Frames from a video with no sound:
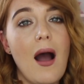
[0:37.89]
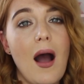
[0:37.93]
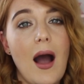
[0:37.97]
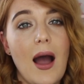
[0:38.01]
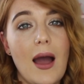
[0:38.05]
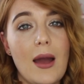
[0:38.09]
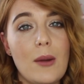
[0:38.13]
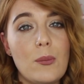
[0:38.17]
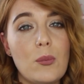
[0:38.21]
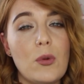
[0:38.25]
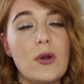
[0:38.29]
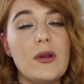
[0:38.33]

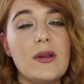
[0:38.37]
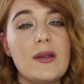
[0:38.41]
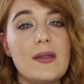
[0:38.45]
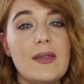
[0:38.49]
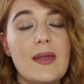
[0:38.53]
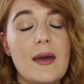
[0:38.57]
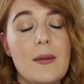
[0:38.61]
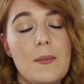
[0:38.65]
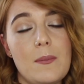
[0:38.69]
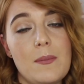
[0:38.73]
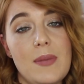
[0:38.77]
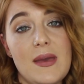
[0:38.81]
I'm one
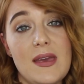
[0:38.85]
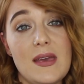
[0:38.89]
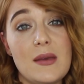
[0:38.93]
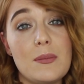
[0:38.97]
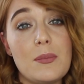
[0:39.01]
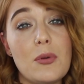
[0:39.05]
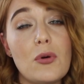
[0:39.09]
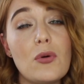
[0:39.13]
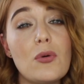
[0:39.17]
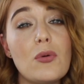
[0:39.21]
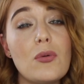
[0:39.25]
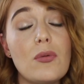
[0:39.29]
of them
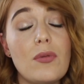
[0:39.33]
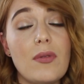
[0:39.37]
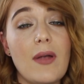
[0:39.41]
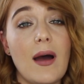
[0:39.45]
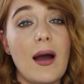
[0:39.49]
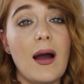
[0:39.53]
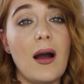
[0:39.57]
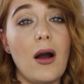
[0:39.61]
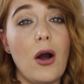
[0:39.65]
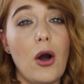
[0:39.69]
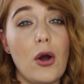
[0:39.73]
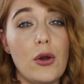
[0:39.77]
people
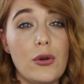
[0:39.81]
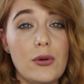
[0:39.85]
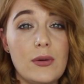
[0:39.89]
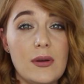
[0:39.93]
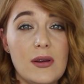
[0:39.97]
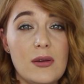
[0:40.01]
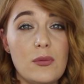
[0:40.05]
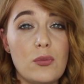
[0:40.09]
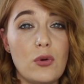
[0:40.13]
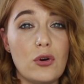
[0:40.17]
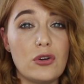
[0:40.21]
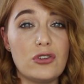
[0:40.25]
that
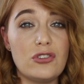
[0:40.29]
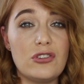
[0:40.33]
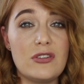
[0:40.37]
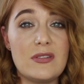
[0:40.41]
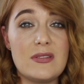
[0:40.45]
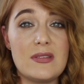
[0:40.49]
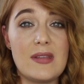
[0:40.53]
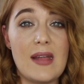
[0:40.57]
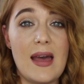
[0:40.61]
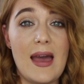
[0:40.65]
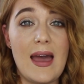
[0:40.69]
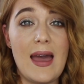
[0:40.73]
only
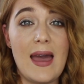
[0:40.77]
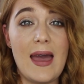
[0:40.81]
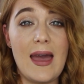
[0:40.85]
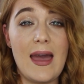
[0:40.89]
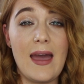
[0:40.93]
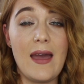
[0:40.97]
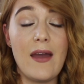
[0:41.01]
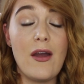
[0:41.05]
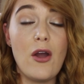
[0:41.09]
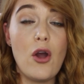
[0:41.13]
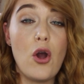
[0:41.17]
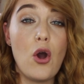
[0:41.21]
washes their
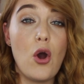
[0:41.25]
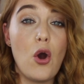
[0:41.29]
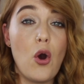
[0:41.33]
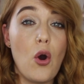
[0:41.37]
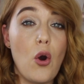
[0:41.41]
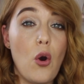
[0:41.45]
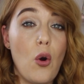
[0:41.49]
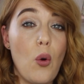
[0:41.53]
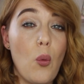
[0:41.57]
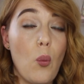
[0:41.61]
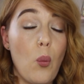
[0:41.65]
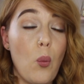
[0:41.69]
hair
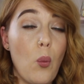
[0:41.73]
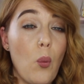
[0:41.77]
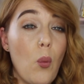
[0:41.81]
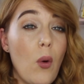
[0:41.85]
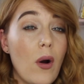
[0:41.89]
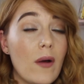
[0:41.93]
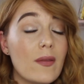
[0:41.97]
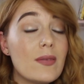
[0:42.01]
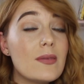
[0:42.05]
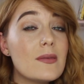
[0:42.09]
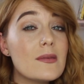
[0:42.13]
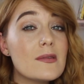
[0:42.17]

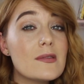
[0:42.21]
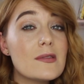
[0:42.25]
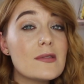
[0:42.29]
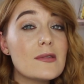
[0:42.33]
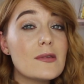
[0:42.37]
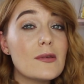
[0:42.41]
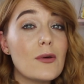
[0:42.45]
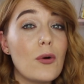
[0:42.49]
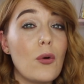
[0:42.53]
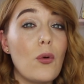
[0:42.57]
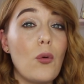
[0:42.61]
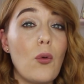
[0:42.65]

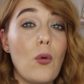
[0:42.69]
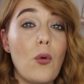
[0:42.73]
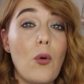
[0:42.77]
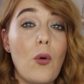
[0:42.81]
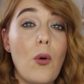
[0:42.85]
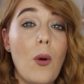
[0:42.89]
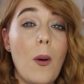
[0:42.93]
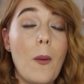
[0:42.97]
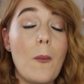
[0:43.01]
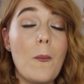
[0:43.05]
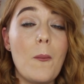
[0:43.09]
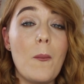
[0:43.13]
once
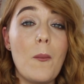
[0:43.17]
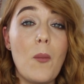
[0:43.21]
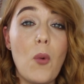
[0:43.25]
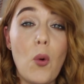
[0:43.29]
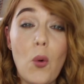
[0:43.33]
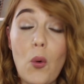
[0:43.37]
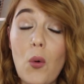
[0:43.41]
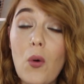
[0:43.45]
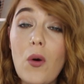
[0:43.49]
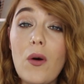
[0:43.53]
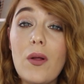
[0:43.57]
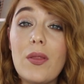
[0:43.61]
or
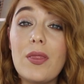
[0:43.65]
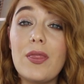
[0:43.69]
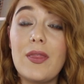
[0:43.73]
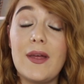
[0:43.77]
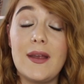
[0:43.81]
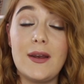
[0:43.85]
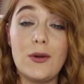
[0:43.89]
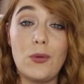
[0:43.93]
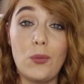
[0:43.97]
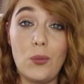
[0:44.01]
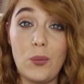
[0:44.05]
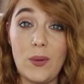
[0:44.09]
more
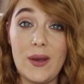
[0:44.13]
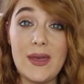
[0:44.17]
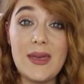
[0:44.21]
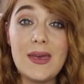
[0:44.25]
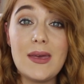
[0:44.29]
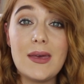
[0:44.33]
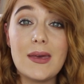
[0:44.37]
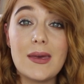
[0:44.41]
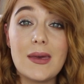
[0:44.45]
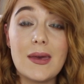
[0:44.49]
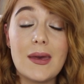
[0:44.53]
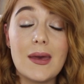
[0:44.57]
than a
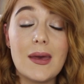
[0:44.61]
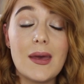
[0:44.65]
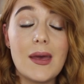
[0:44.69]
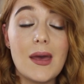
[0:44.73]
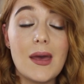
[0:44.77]
week,